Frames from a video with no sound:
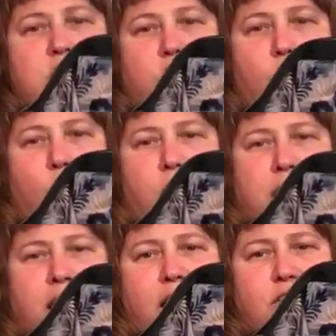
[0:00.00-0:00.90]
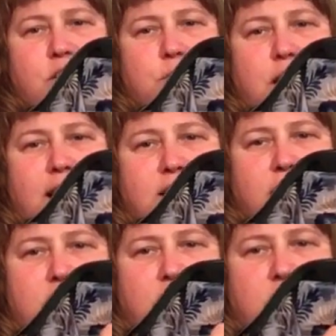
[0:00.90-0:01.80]
So one half is
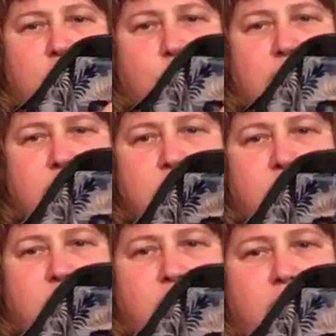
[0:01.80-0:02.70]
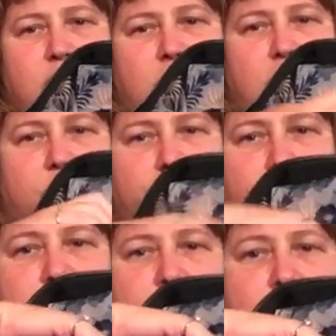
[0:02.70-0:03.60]
plastic, clear plastic,
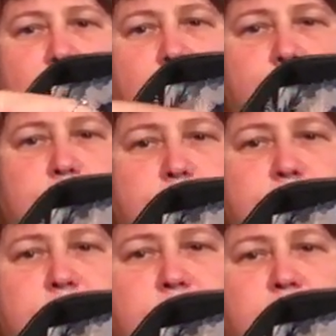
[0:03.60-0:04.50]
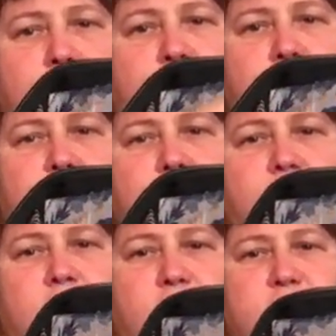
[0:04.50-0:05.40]
right there. And then the
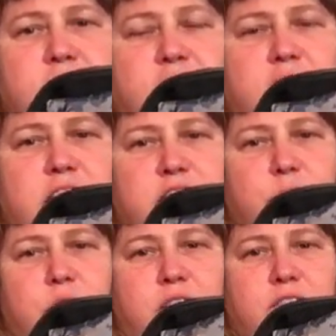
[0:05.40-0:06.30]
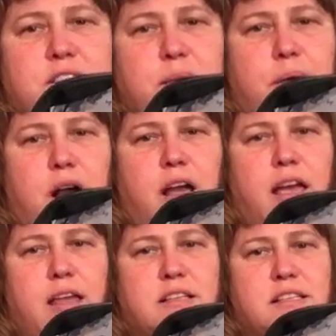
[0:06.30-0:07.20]
other side is a privacy
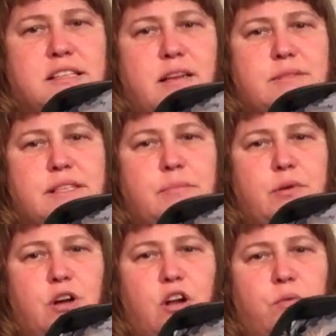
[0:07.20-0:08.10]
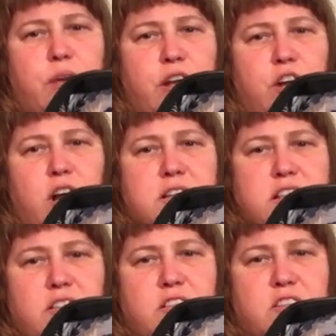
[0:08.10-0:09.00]
pocket. It's the same zipper all the way across
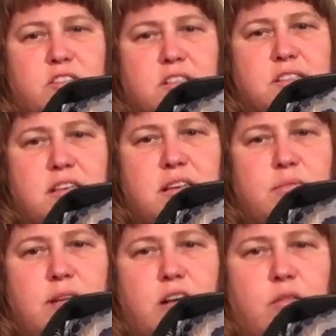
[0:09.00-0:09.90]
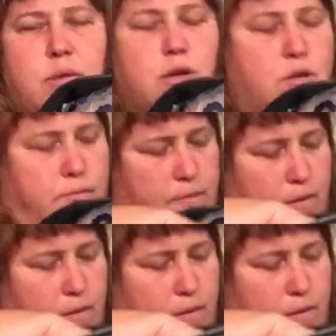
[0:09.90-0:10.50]
and then there's a seam down the middle.